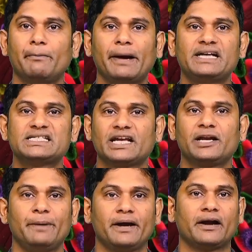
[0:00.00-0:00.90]
made
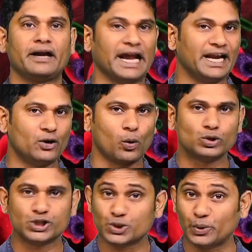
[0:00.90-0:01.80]
significant
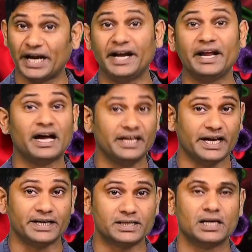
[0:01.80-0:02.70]
inroads to India
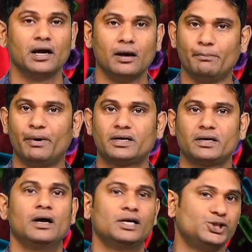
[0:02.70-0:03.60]
yet, but
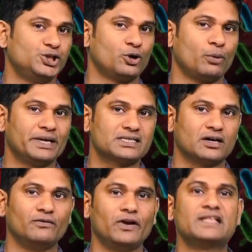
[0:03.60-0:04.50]
genomic
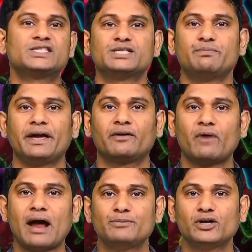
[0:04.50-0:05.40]
surveillance is being
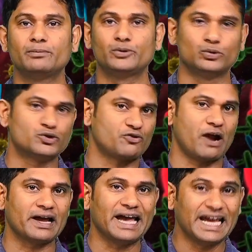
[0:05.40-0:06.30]
ramped up to track
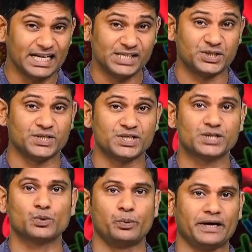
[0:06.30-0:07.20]
any
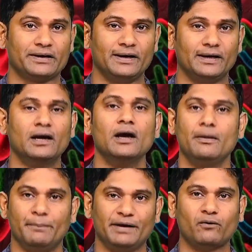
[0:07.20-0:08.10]
changes quickly.
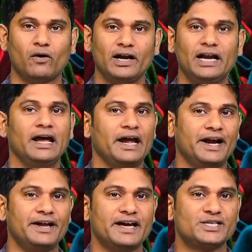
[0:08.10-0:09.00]
Meanwhile,
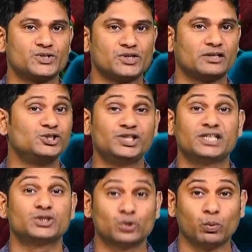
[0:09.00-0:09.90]
India is not
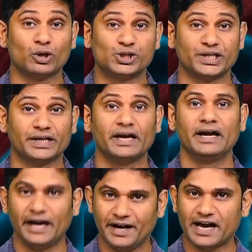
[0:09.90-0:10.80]
just watching,
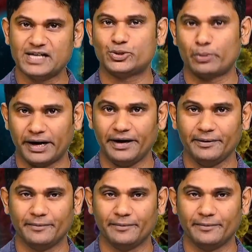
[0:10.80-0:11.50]
India is ready.